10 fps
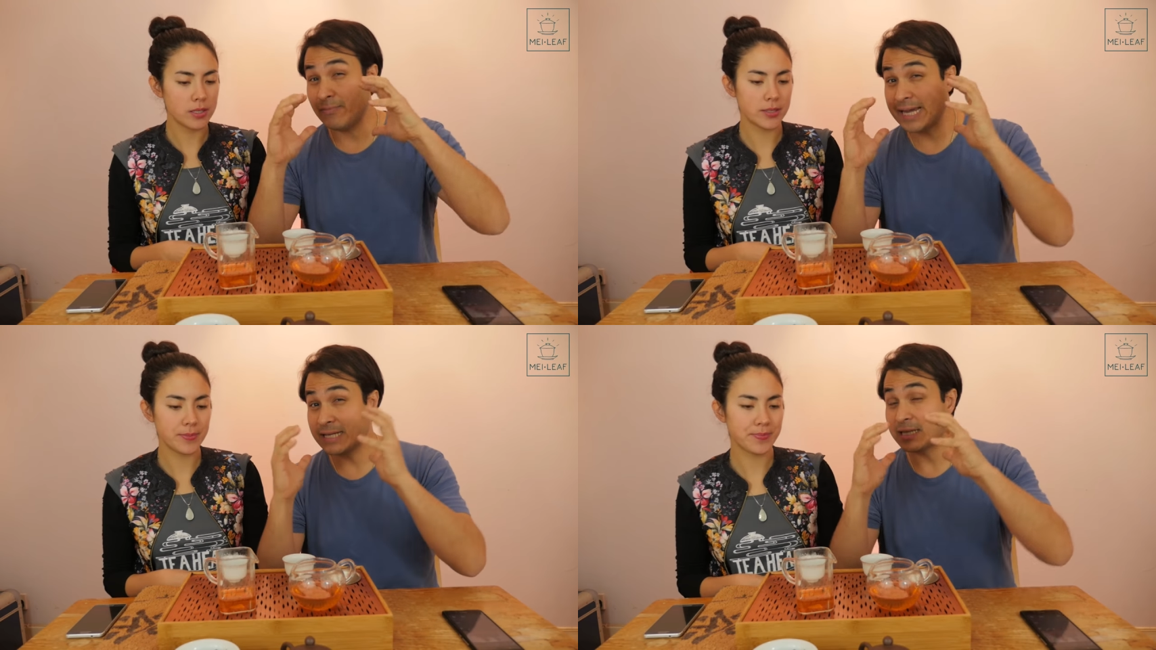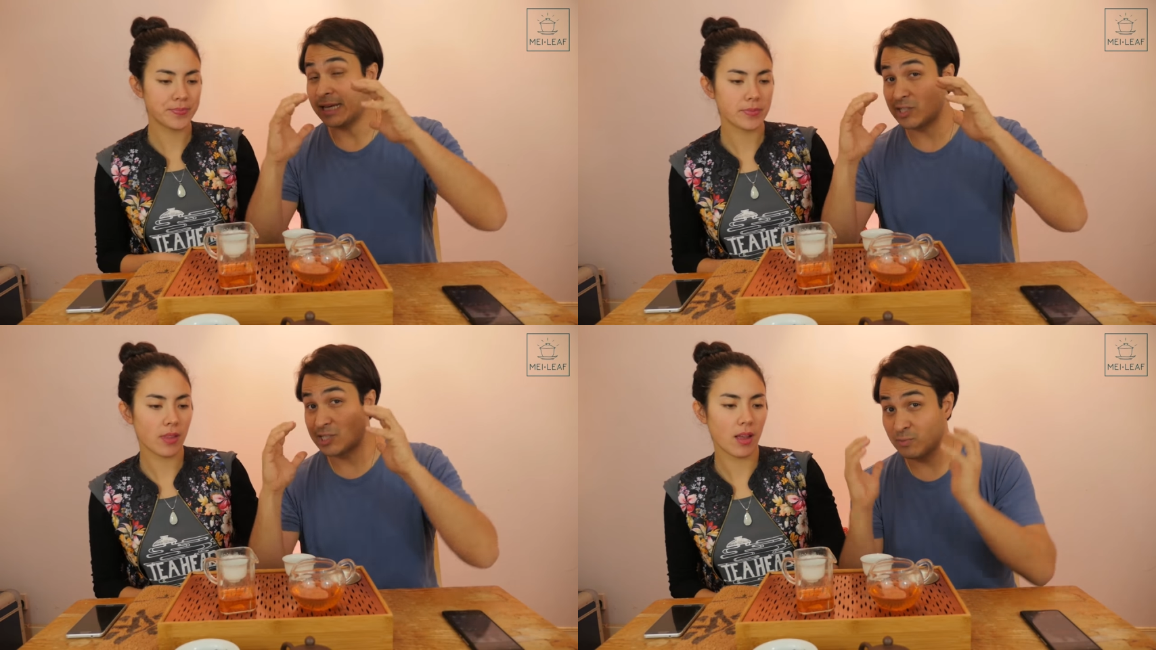Speaker 1: makes
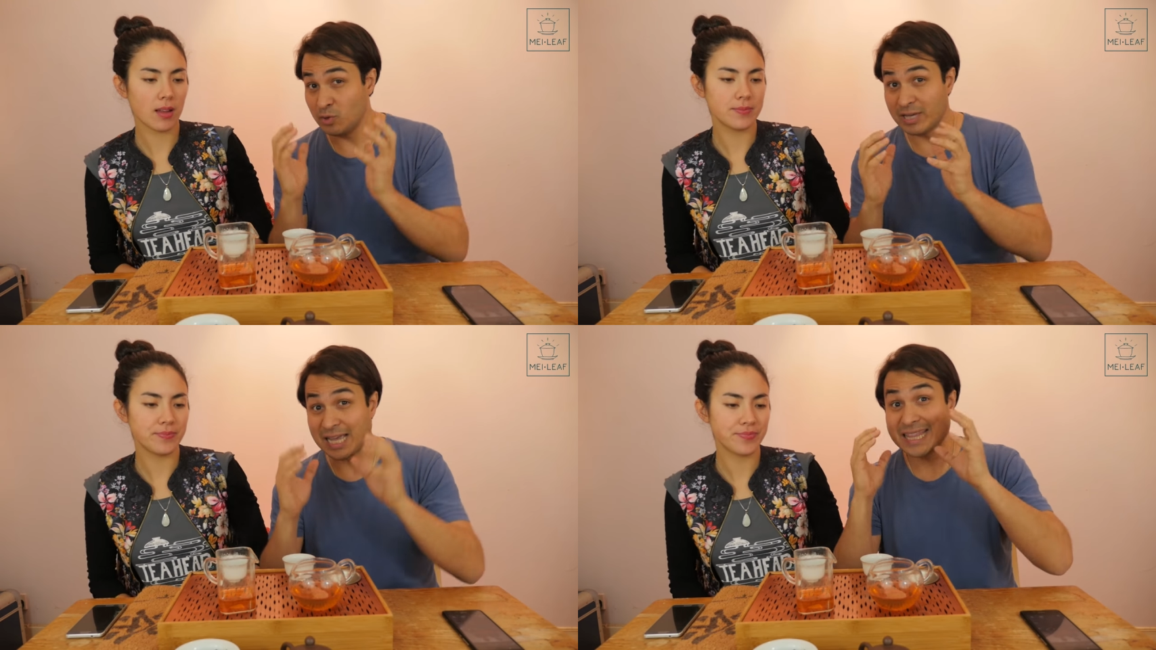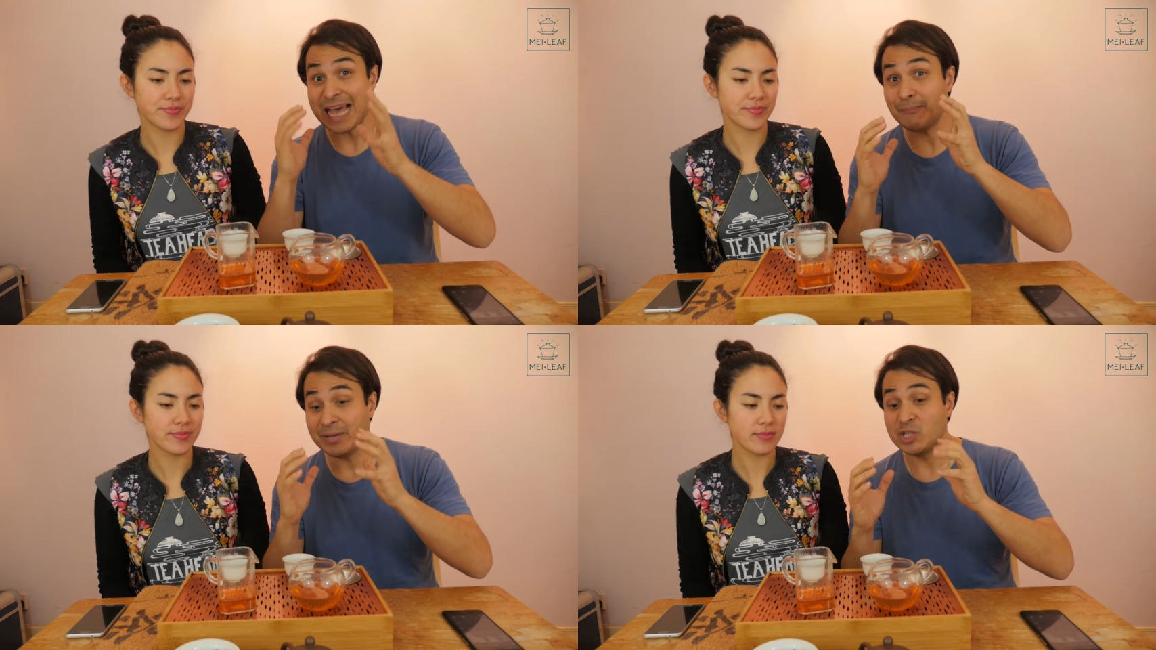it smoother,
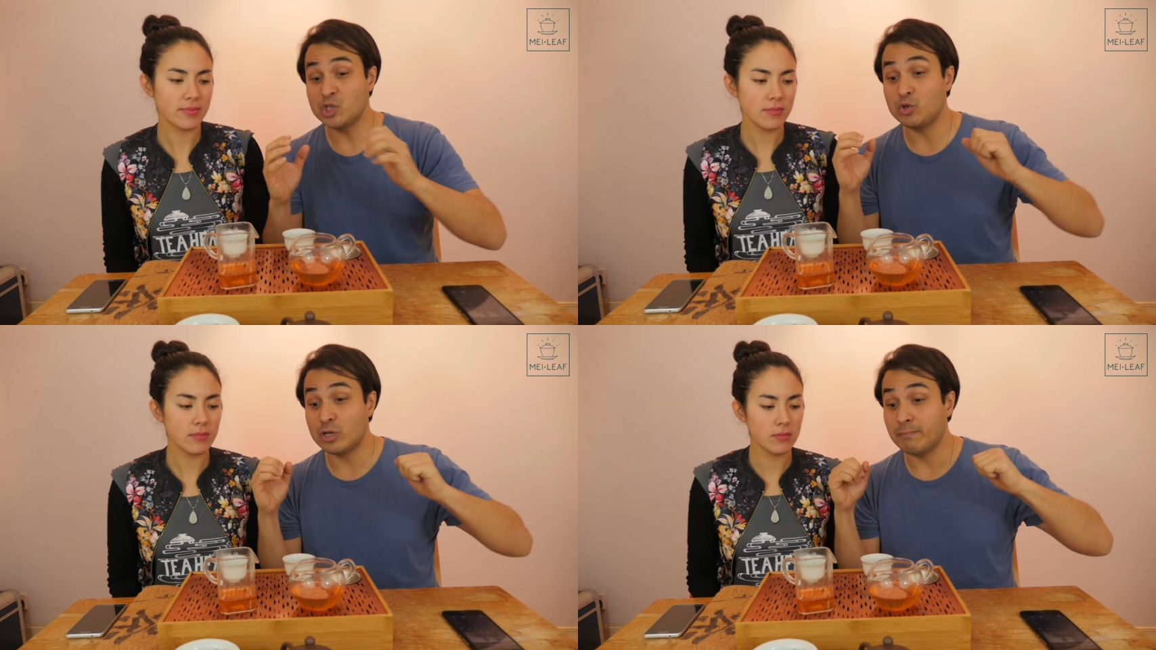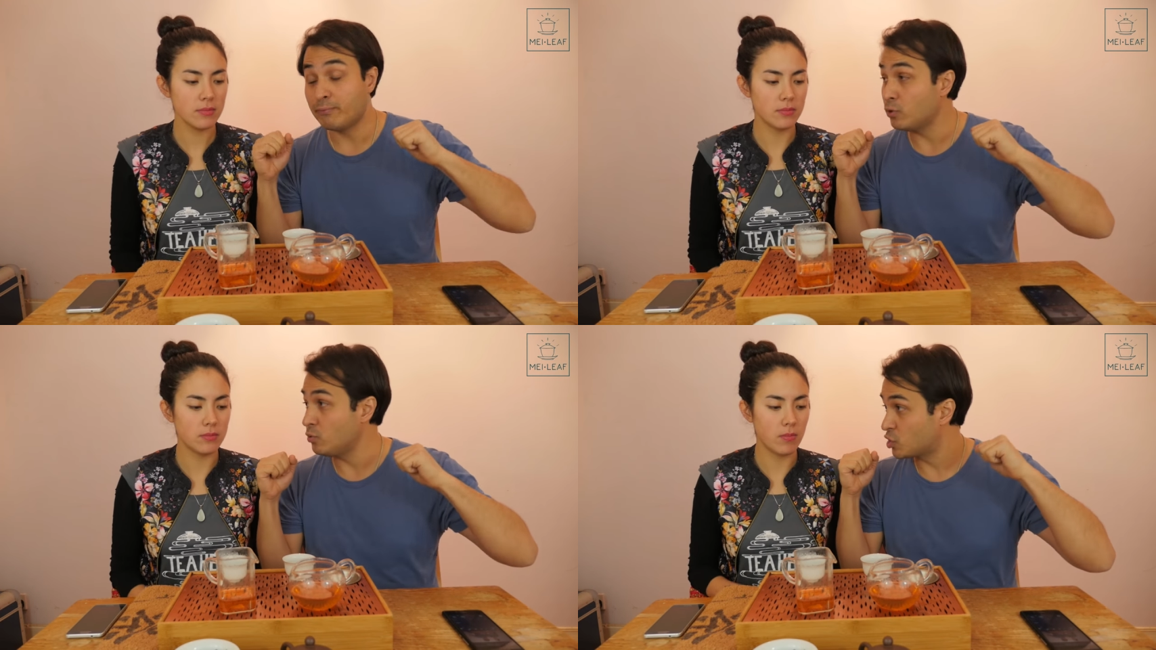and that means you can
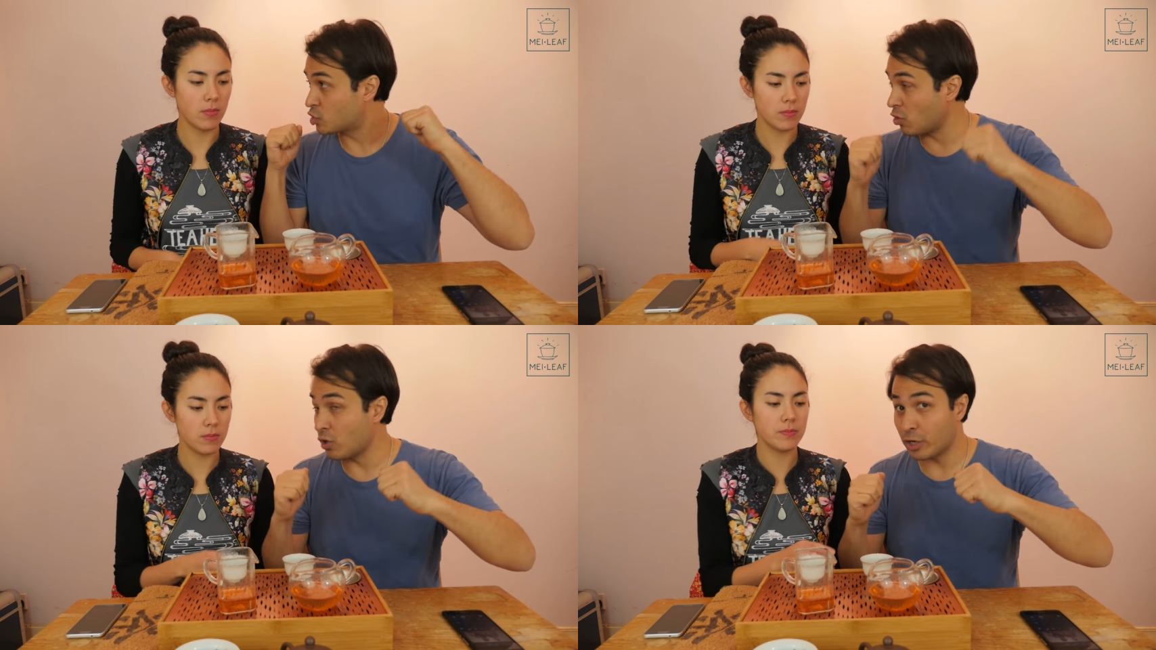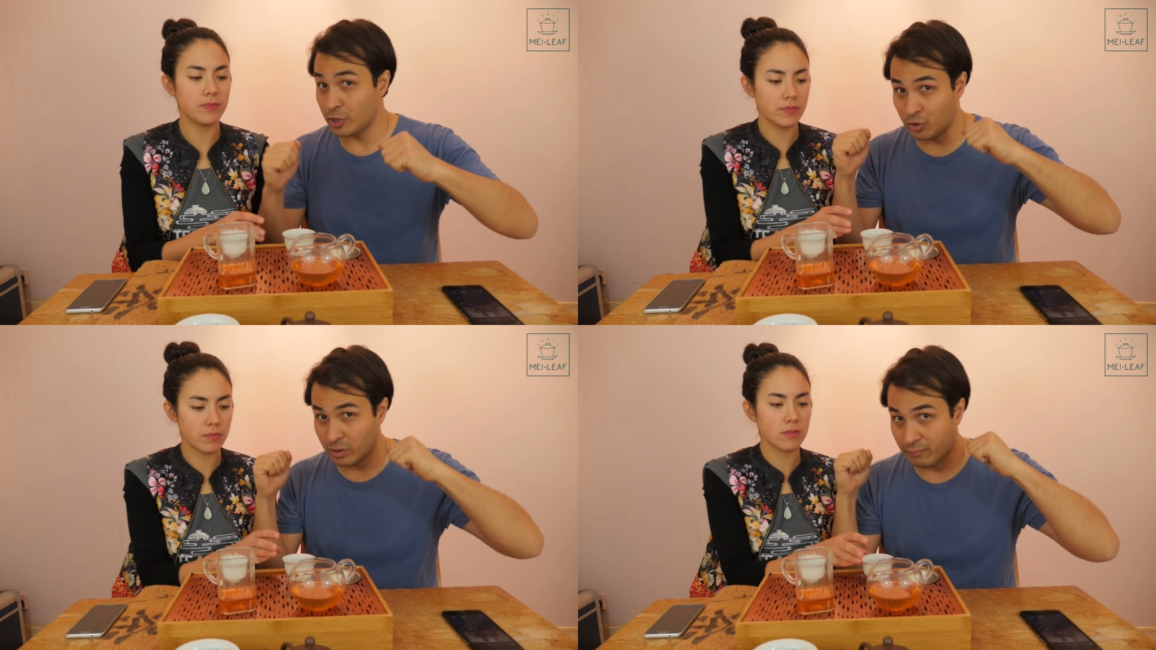brew
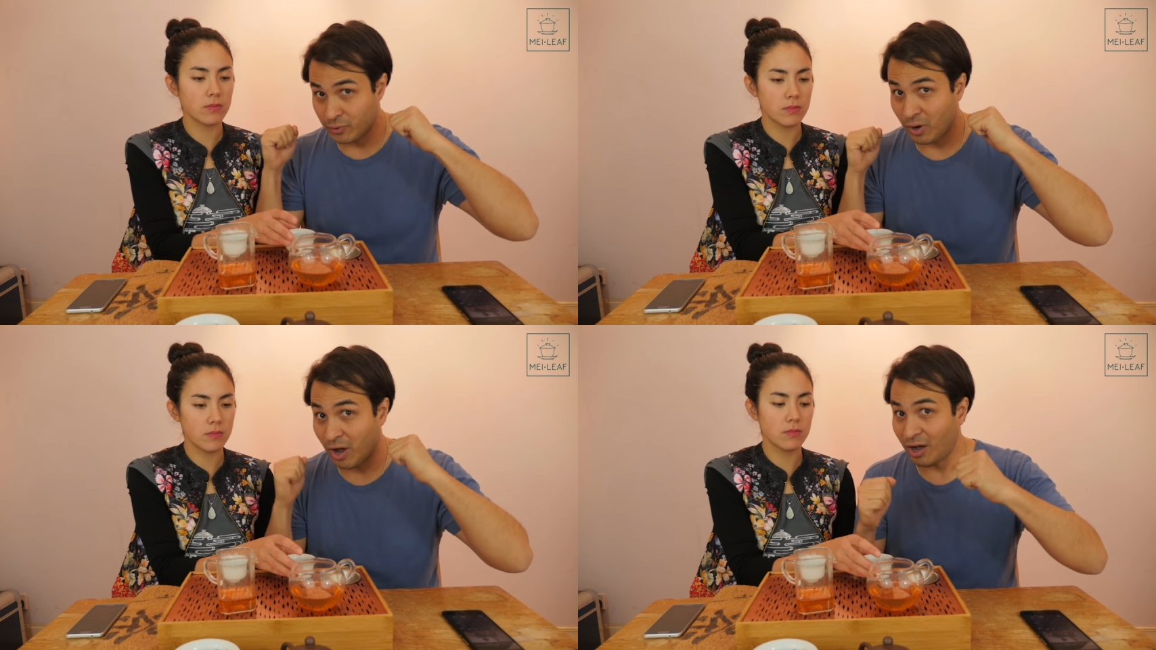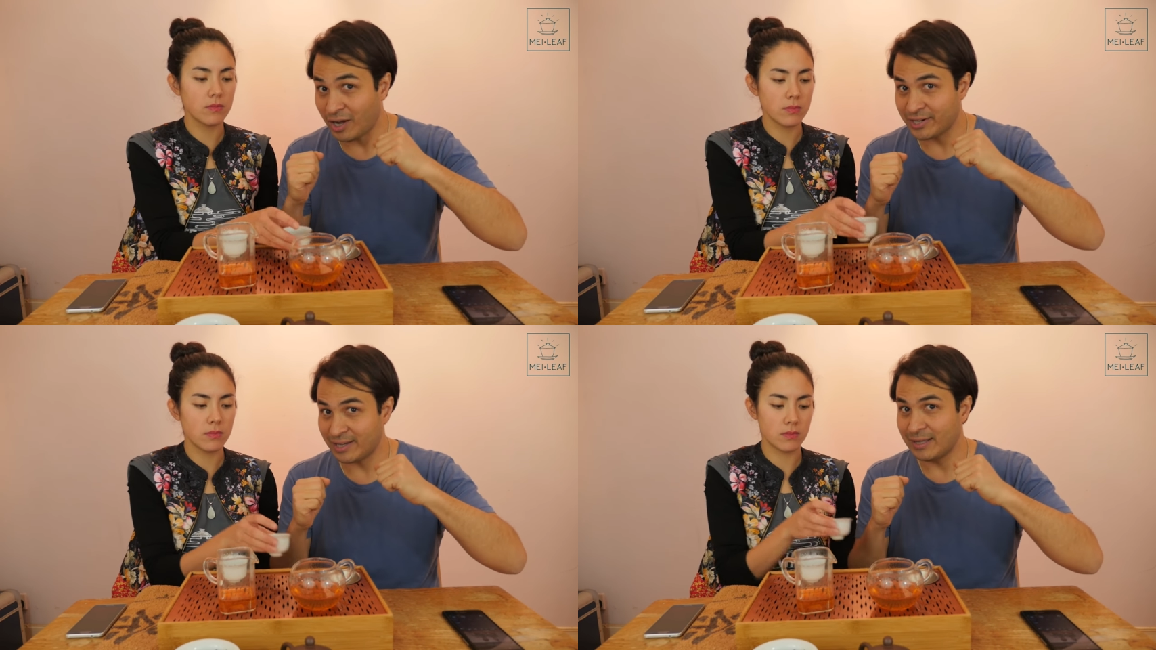stronger, you can brew
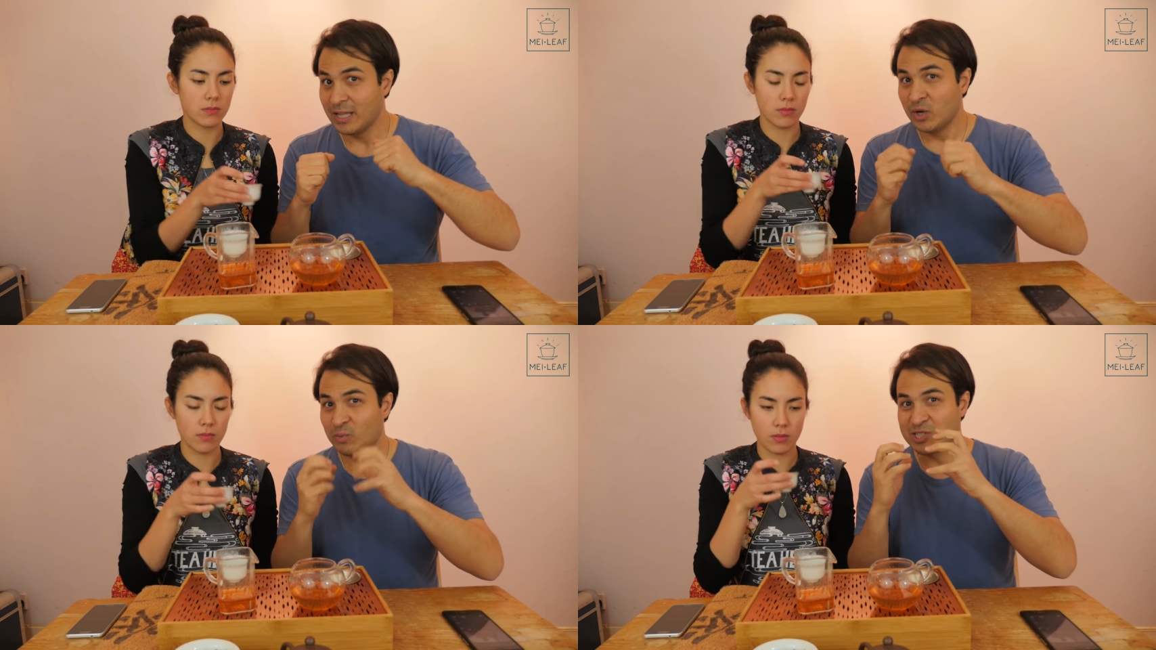harder,